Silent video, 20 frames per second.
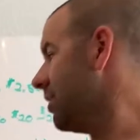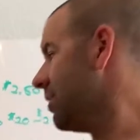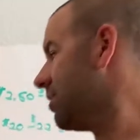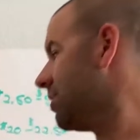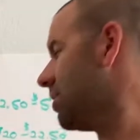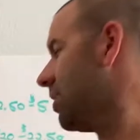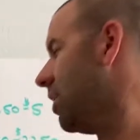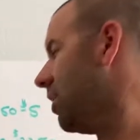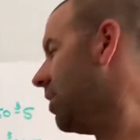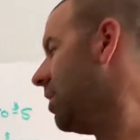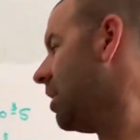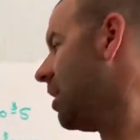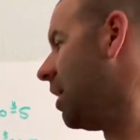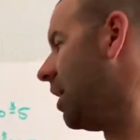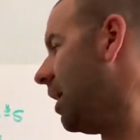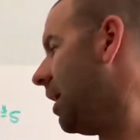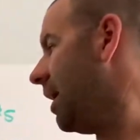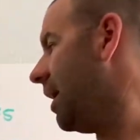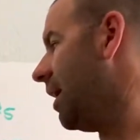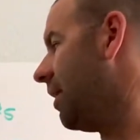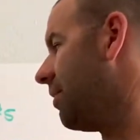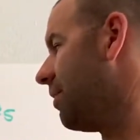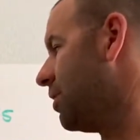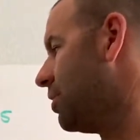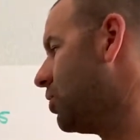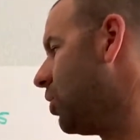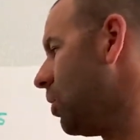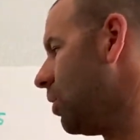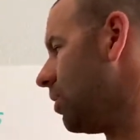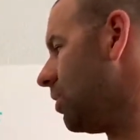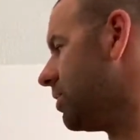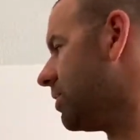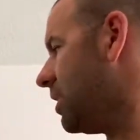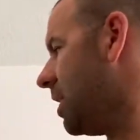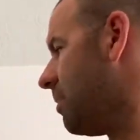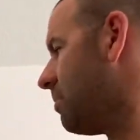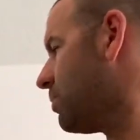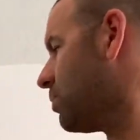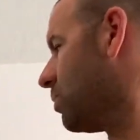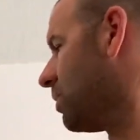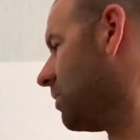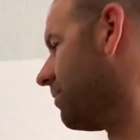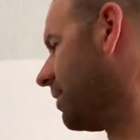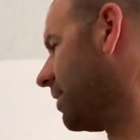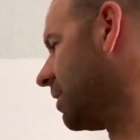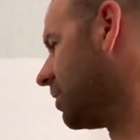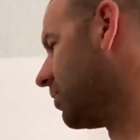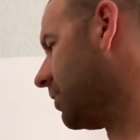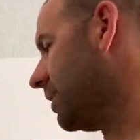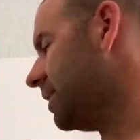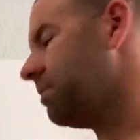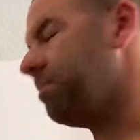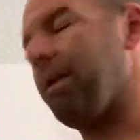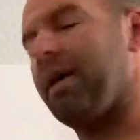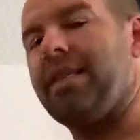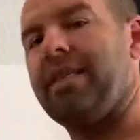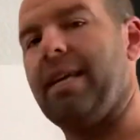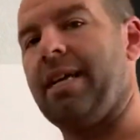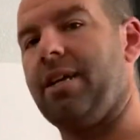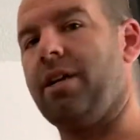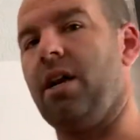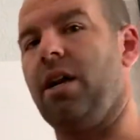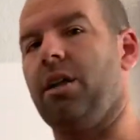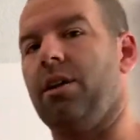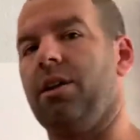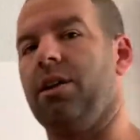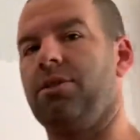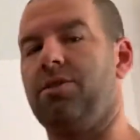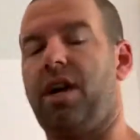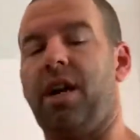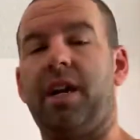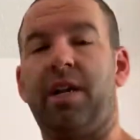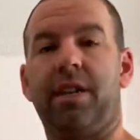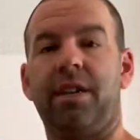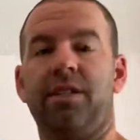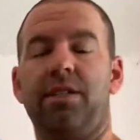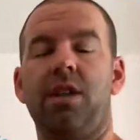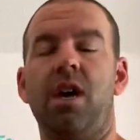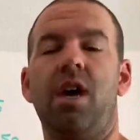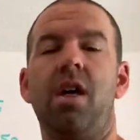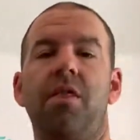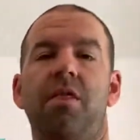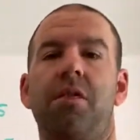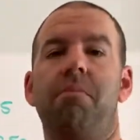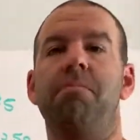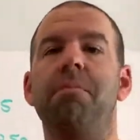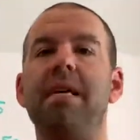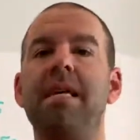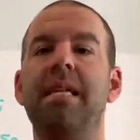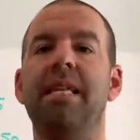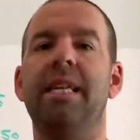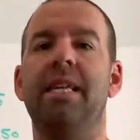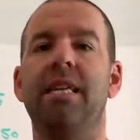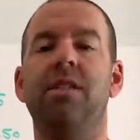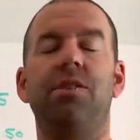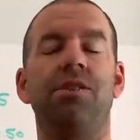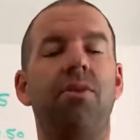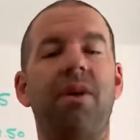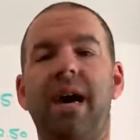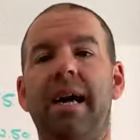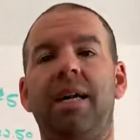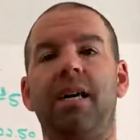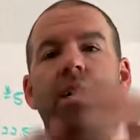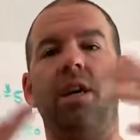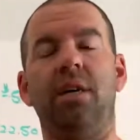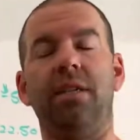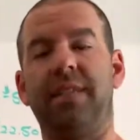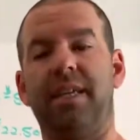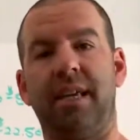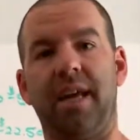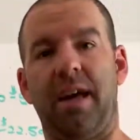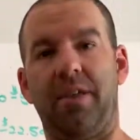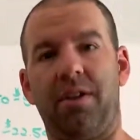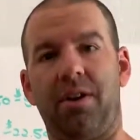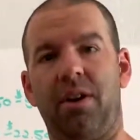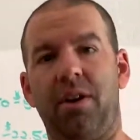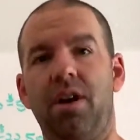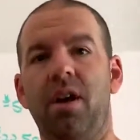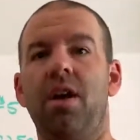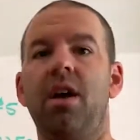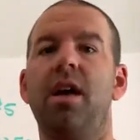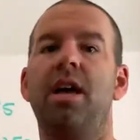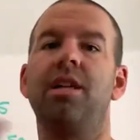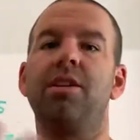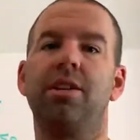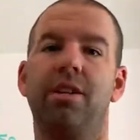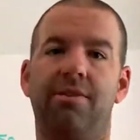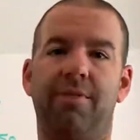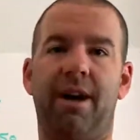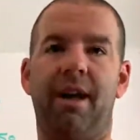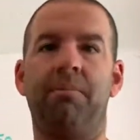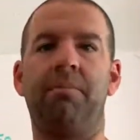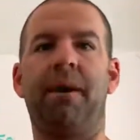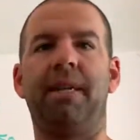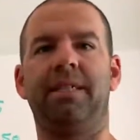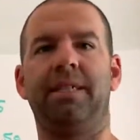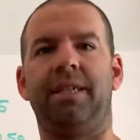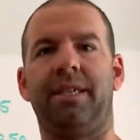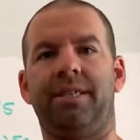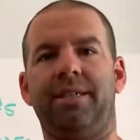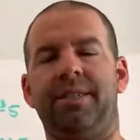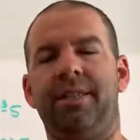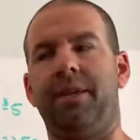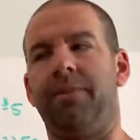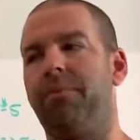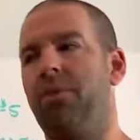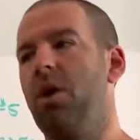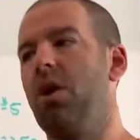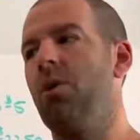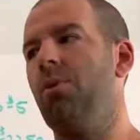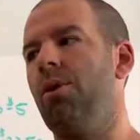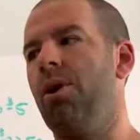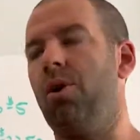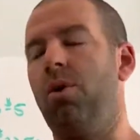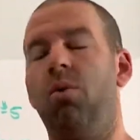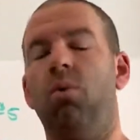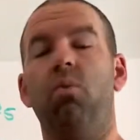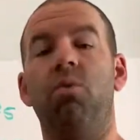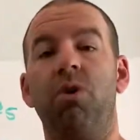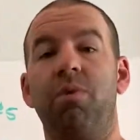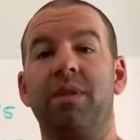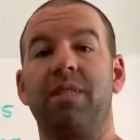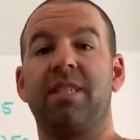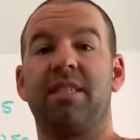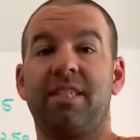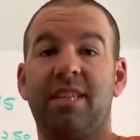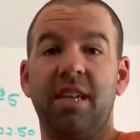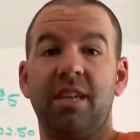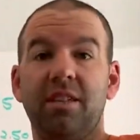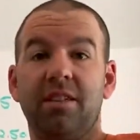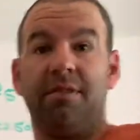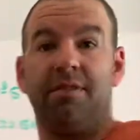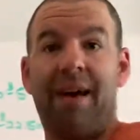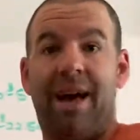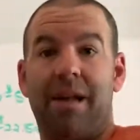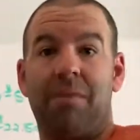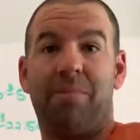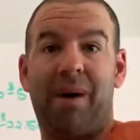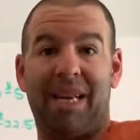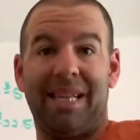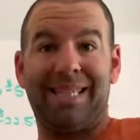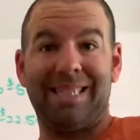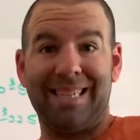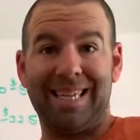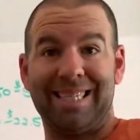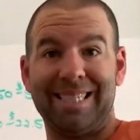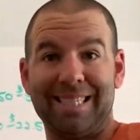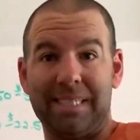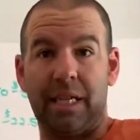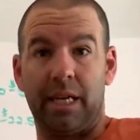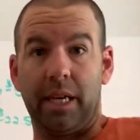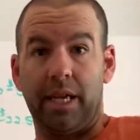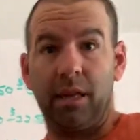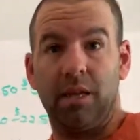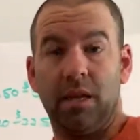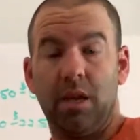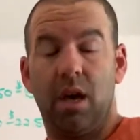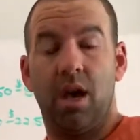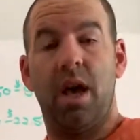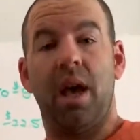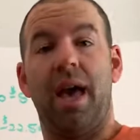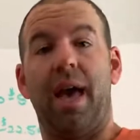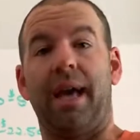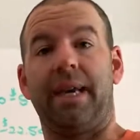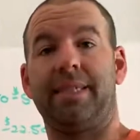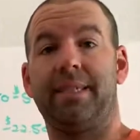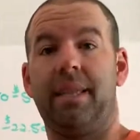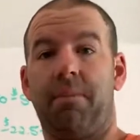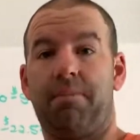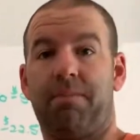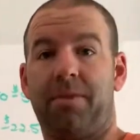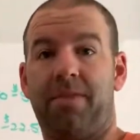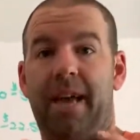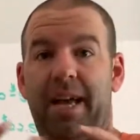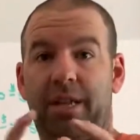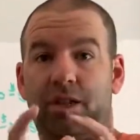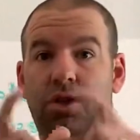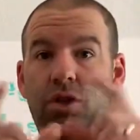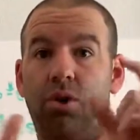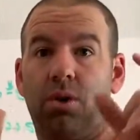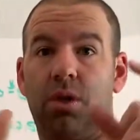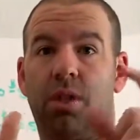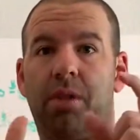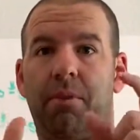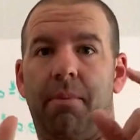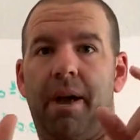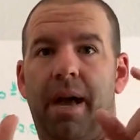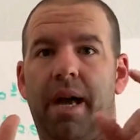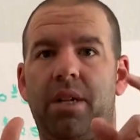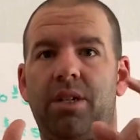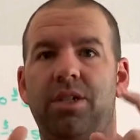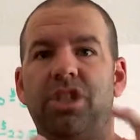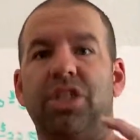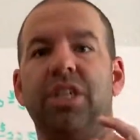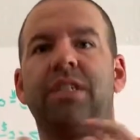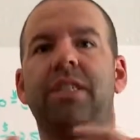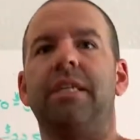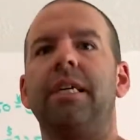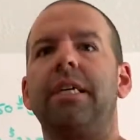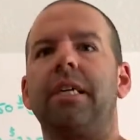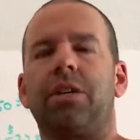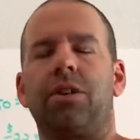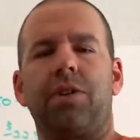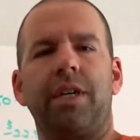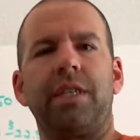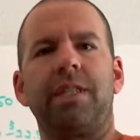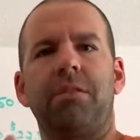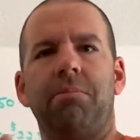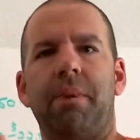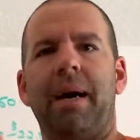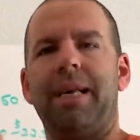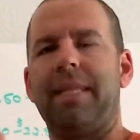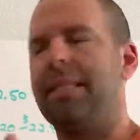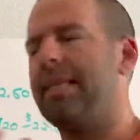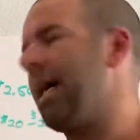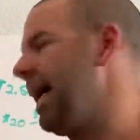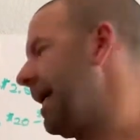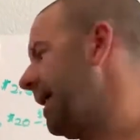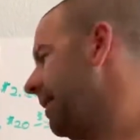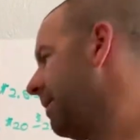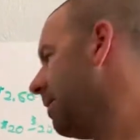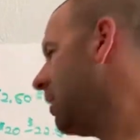so the total tips would have increased by $10, right? Because the mean is you add it all together and you divide by 60. Well, we would still divide by 60, except that total amount just increased by 10.